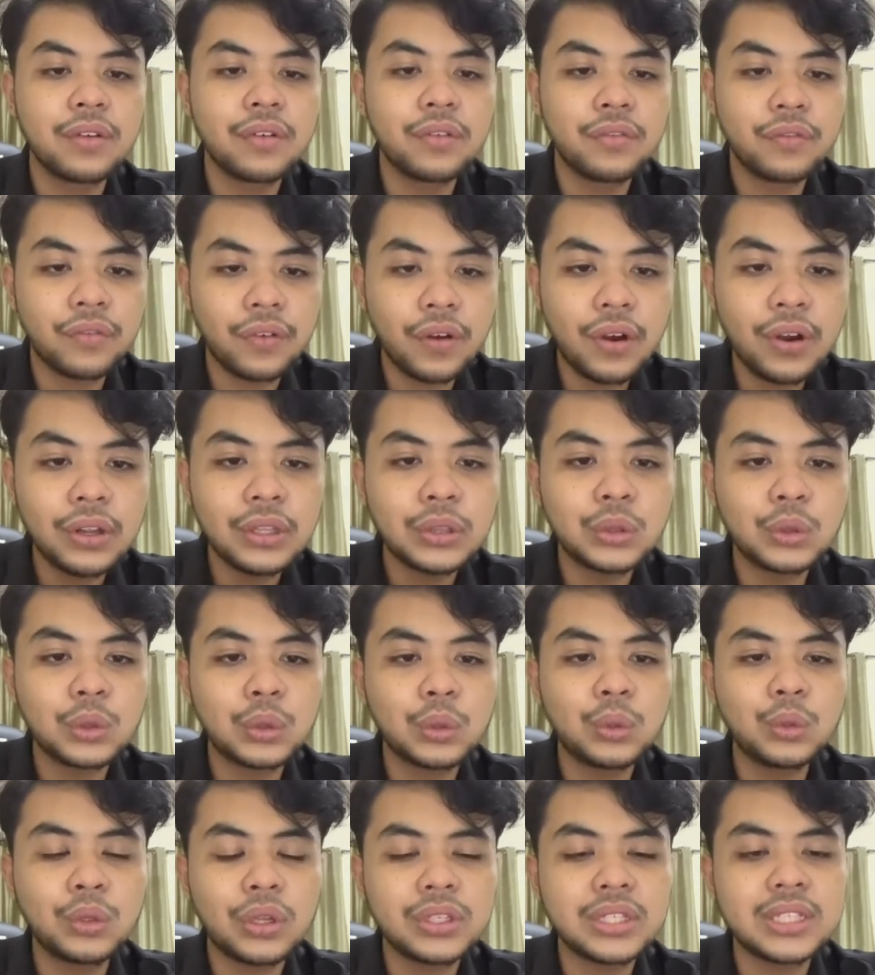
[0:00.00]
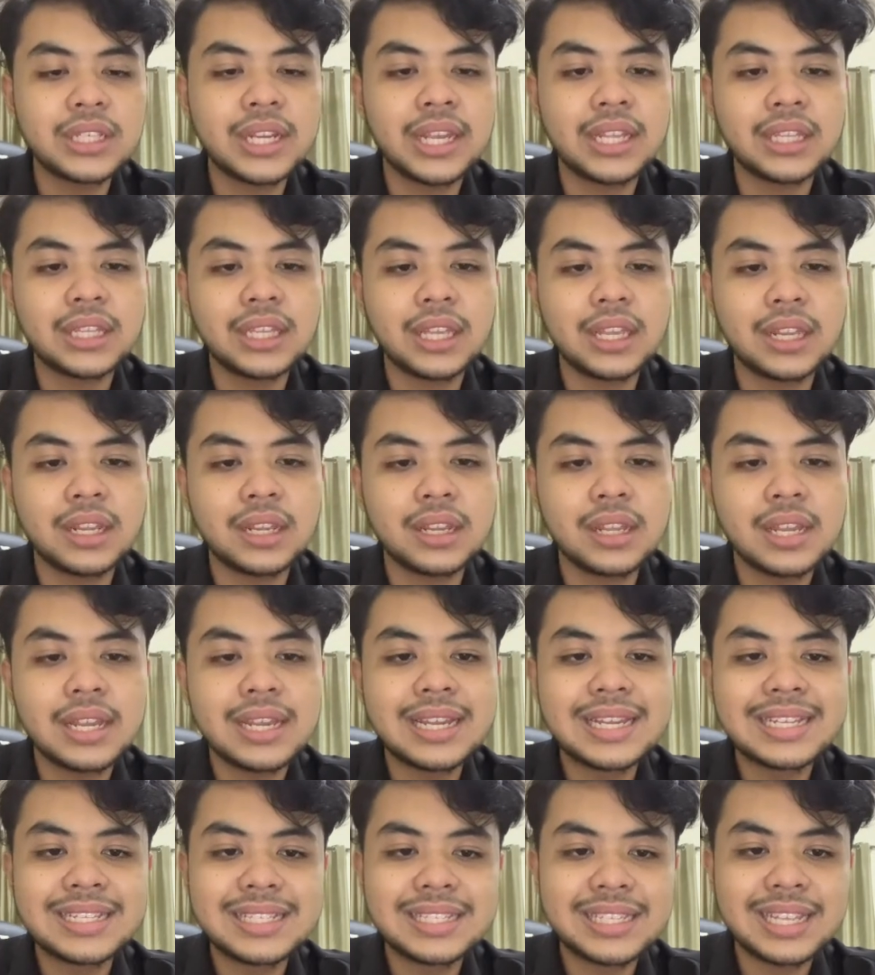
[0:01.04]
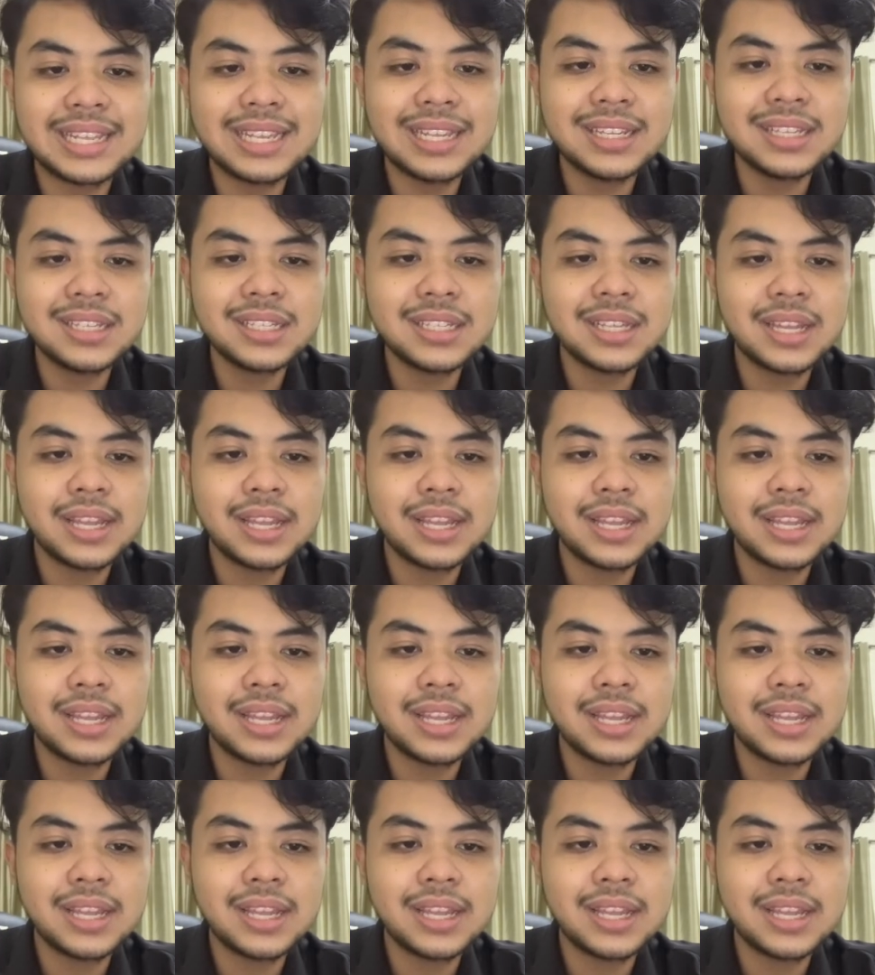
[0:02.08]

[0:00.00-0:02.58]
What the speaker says: for 2019, since